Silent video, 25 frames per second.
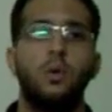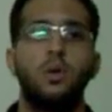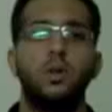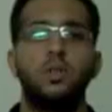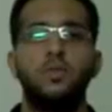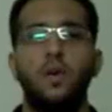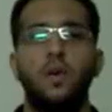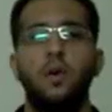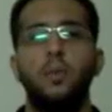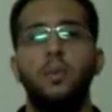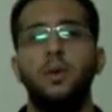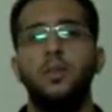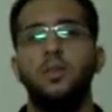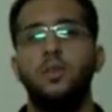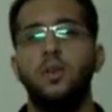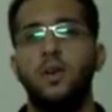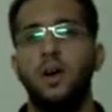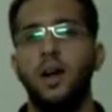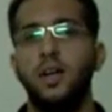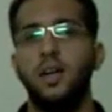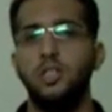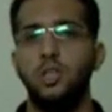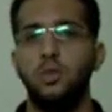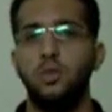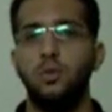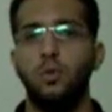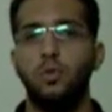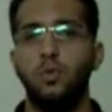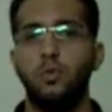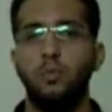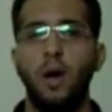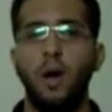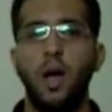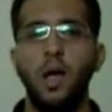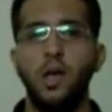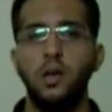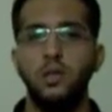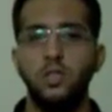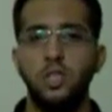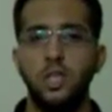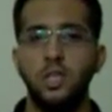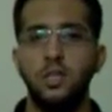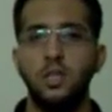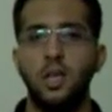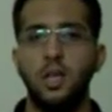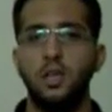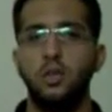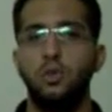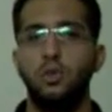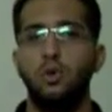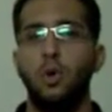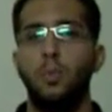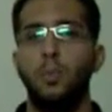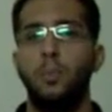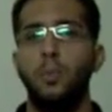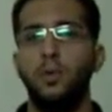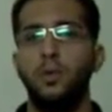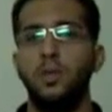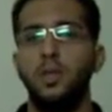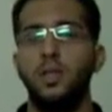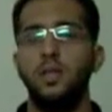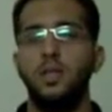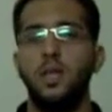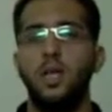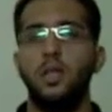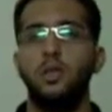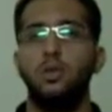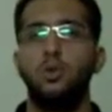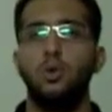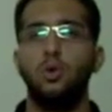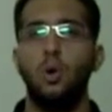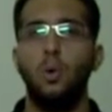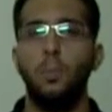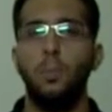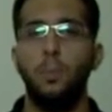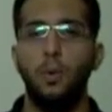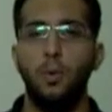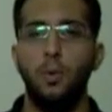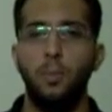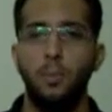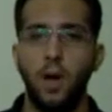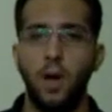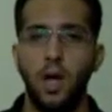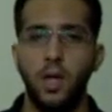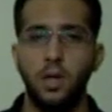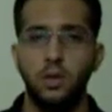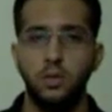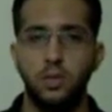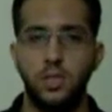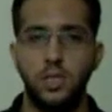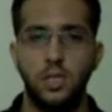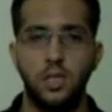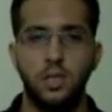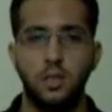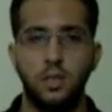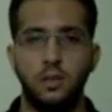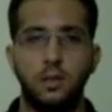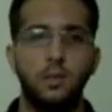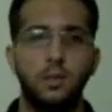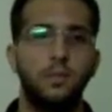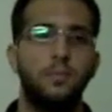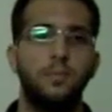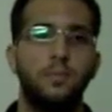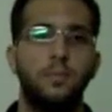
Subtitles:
which form interaction with myosin and troponin and tropomyosin.